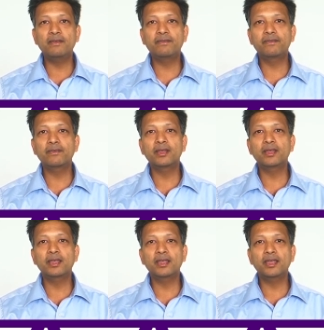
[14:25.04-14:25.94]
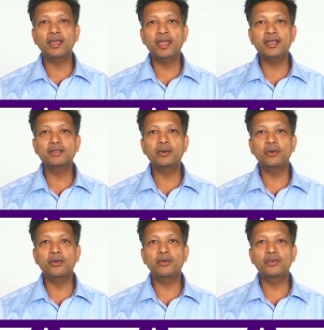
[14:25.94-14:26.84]
if A is the
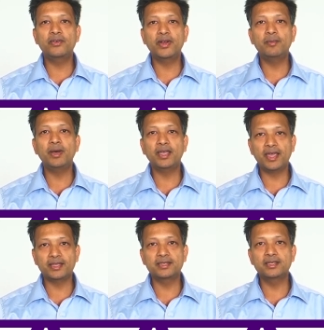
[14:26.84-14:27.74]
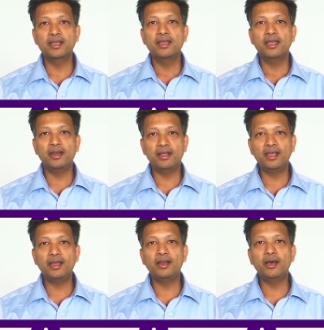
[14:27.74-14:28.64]
owner of a trademark X and
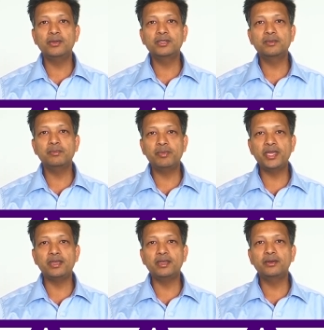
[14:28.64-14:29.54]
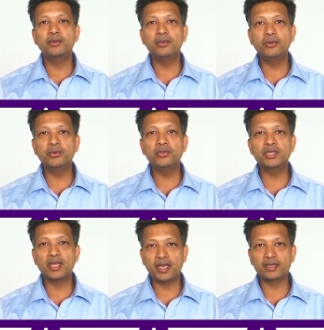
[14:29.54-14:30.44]
A allows B to
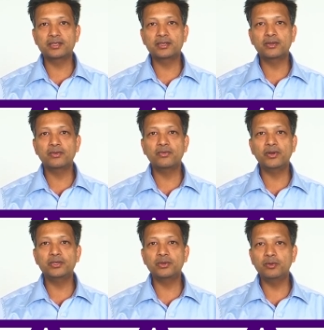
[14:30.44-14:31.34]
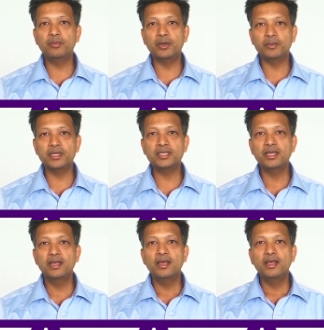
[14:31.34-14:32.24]
use X for its own purpose,
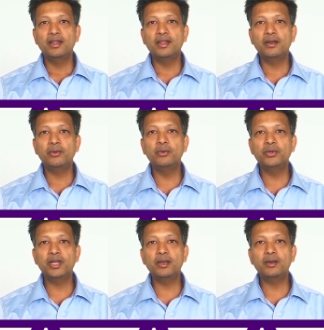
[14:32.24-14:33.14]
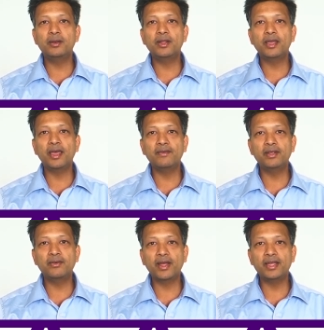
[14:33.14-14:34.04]
then who shall have
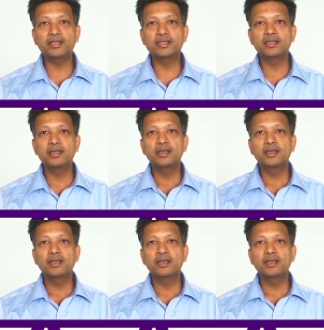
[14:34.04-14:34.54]
the rights